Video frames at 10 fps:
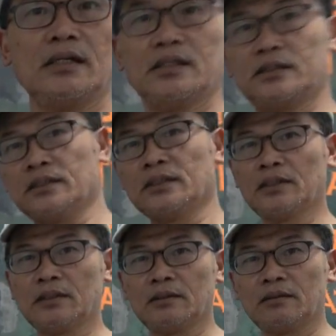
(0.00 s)
this
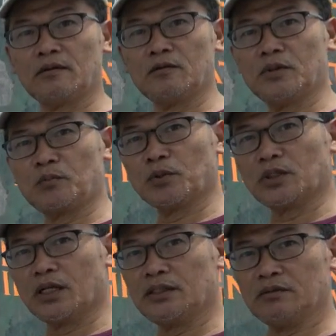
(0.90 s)
over Pos
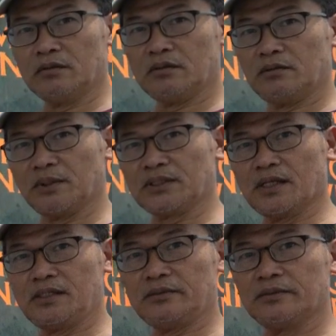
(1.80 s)
Laju or Bus
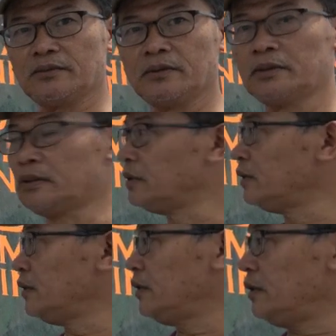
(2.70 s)
Laju.
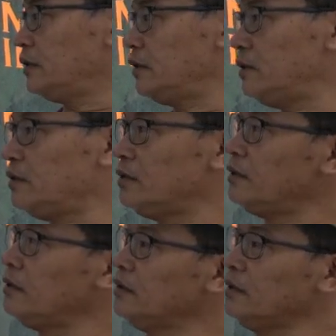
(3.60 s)

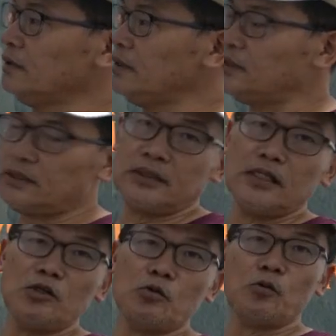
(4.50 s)
So this is the
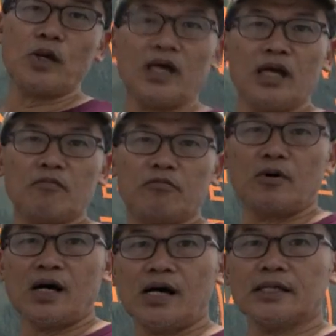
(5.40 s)
new way
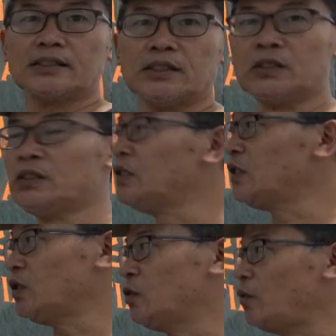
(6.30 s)
for us,
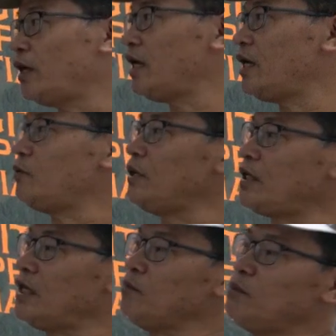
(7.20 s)
where we can